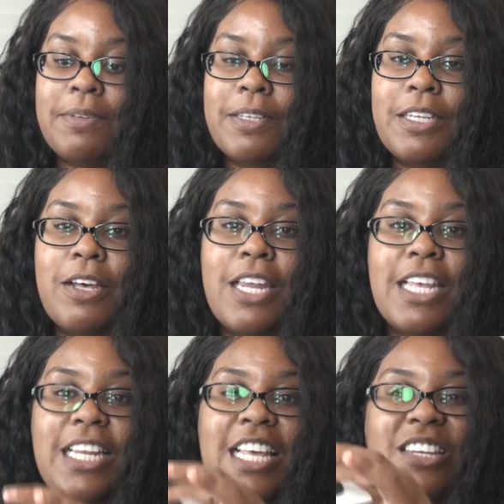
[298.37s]
So
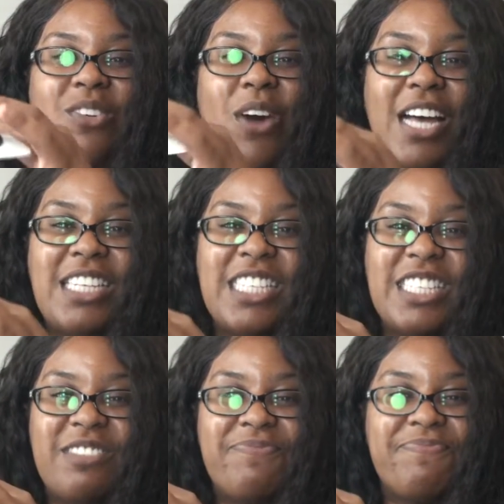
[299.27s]
let's wash
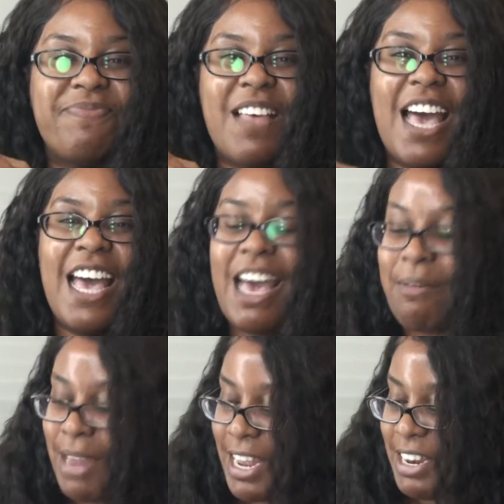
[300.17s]
it.
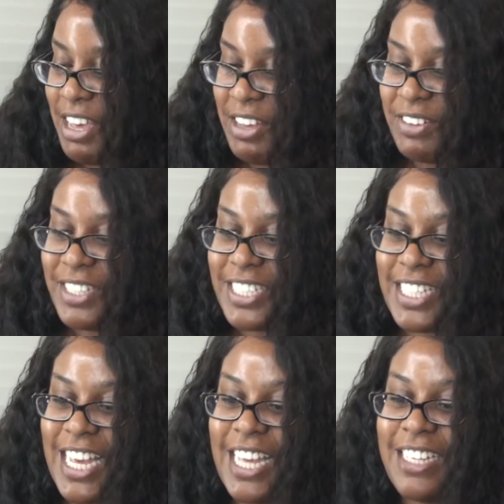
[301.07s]
I'm like, no, it's
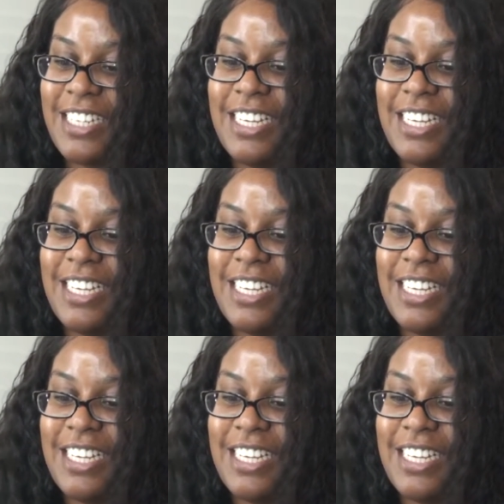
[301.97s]
not.